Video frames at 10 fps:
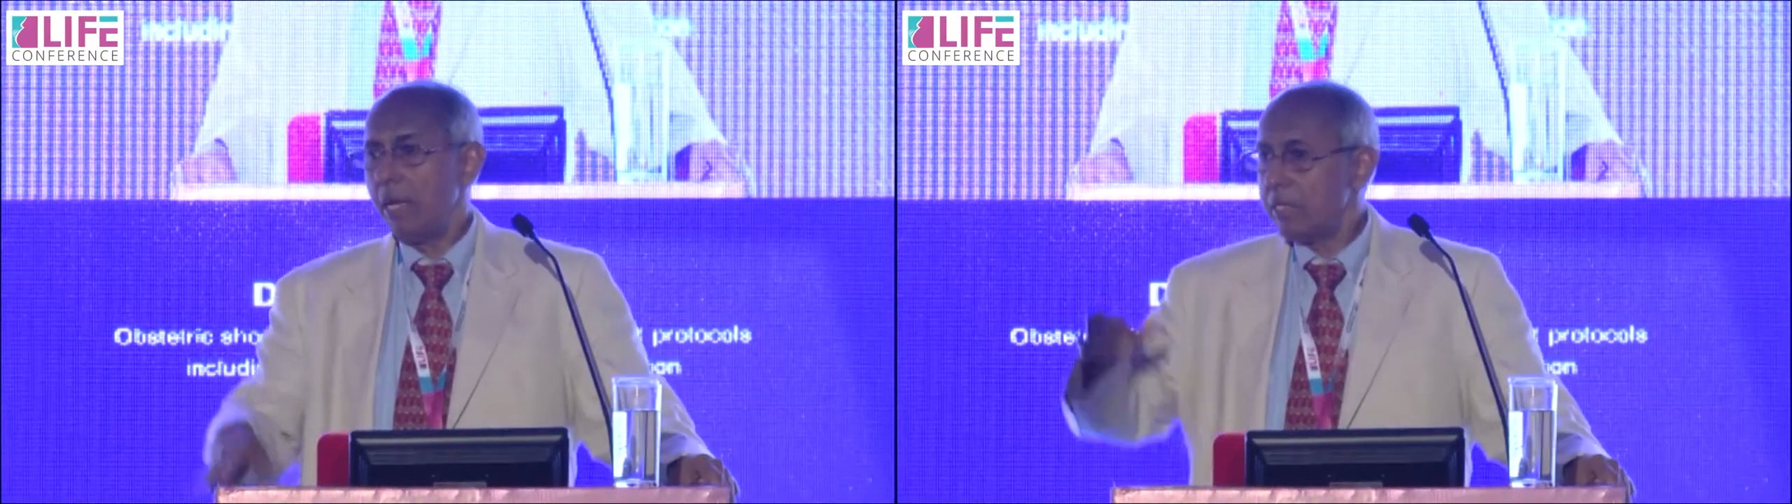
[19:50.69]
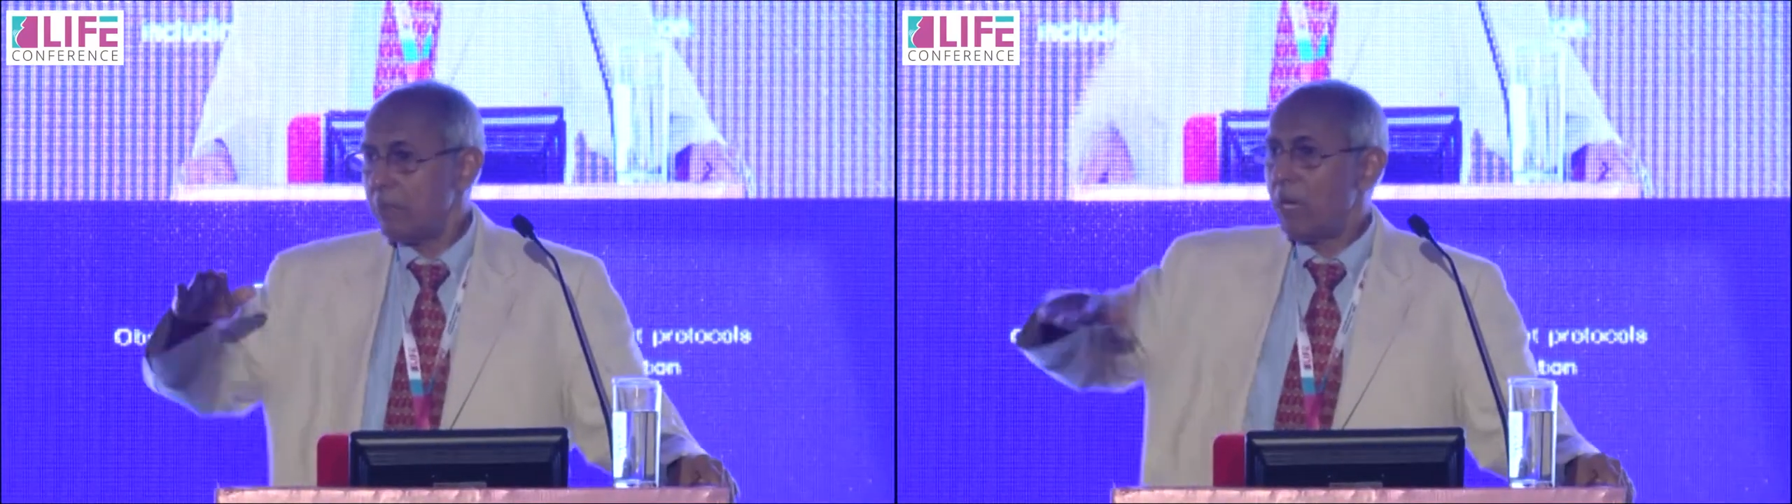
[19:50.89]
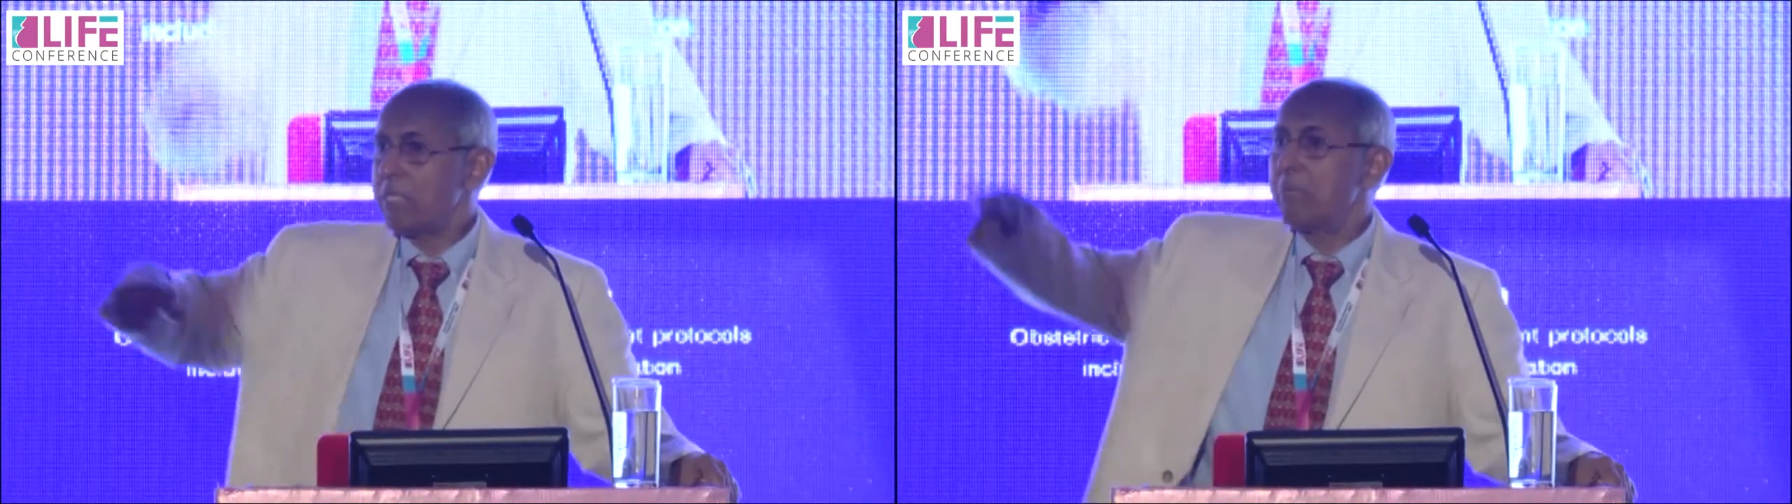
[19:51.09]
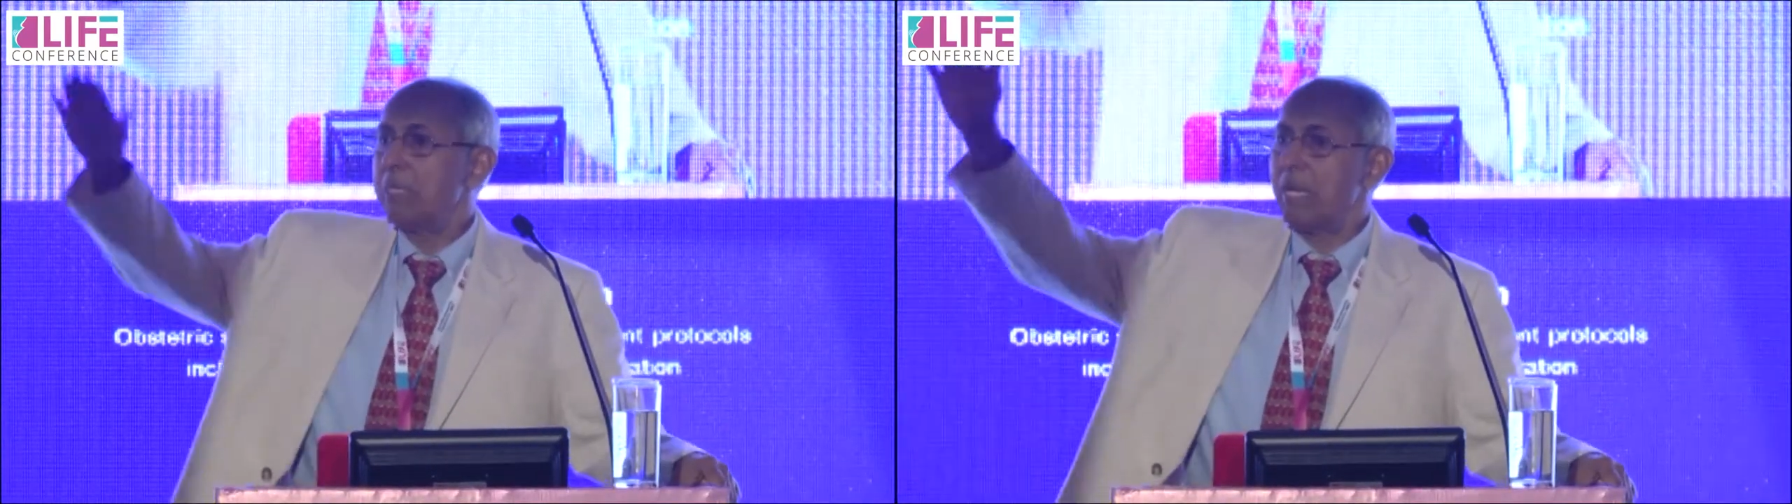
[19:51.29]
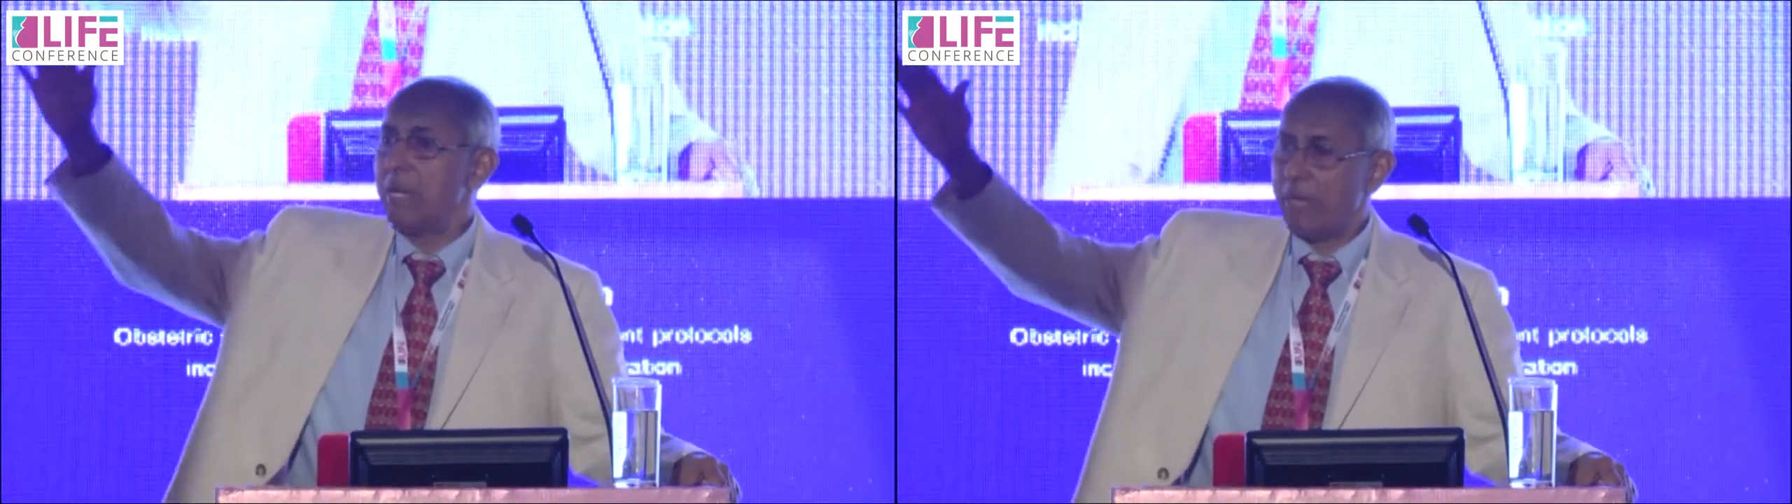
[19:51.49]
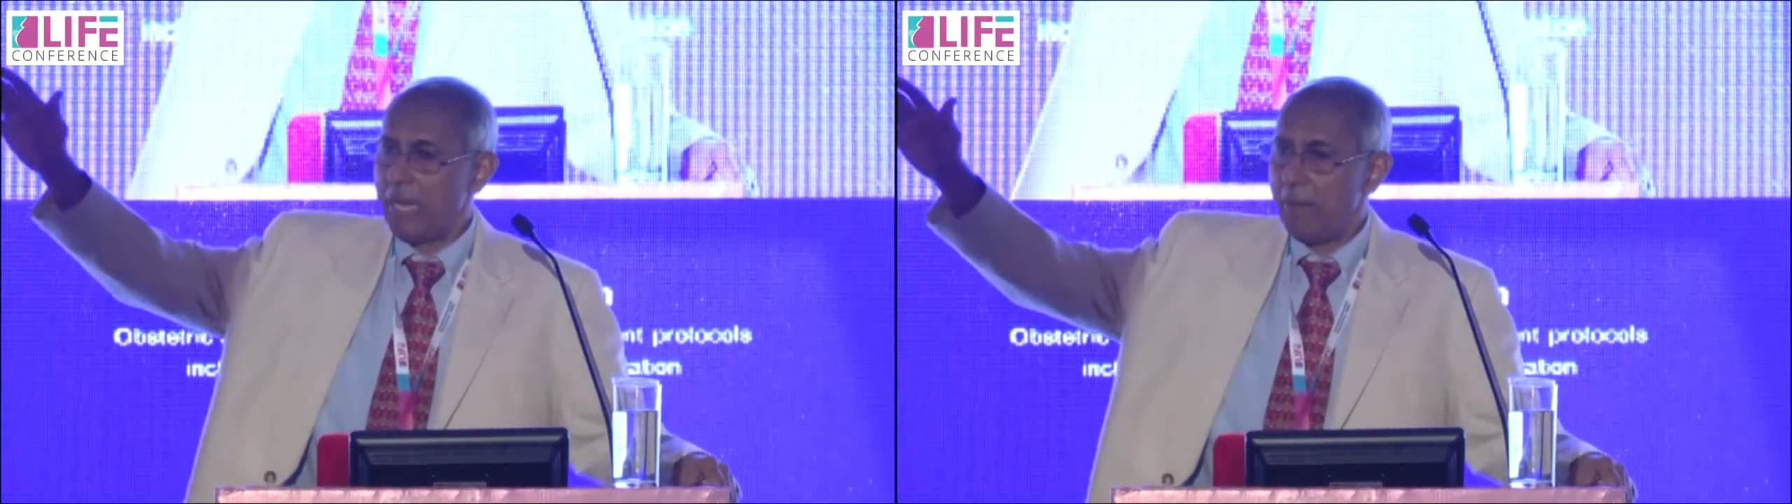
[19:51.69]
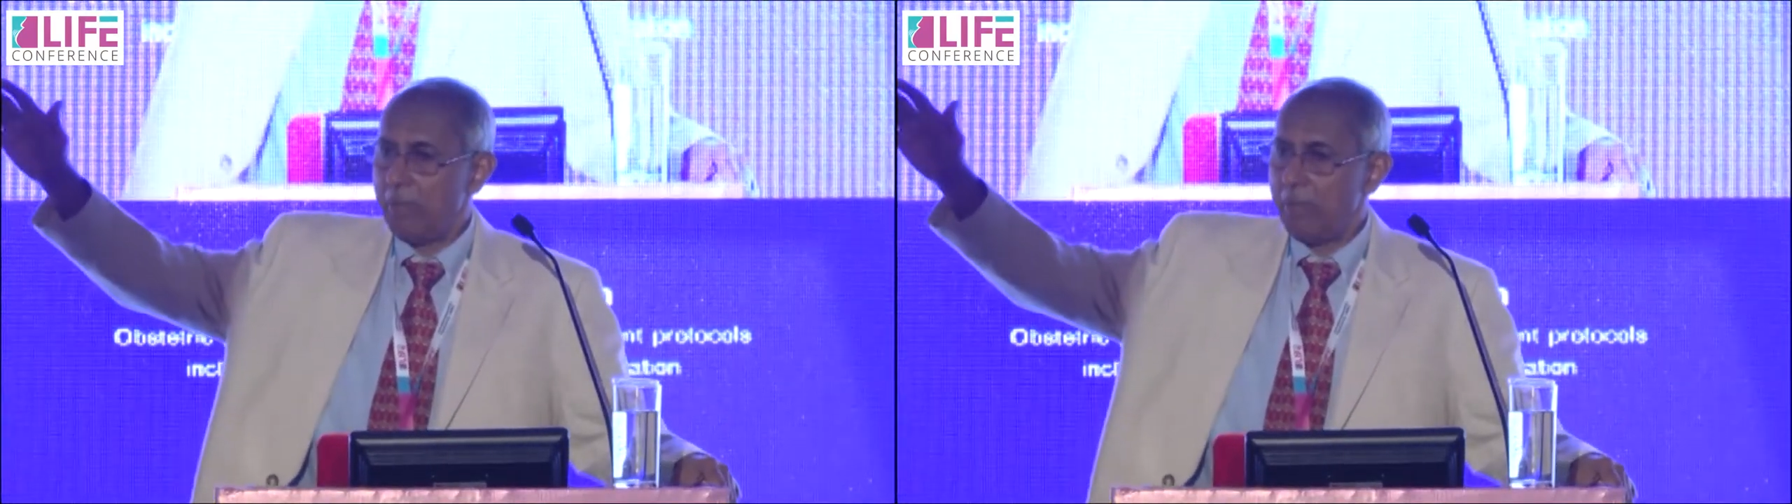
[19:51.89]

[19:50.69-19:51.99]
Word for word: the pulse immediately went up.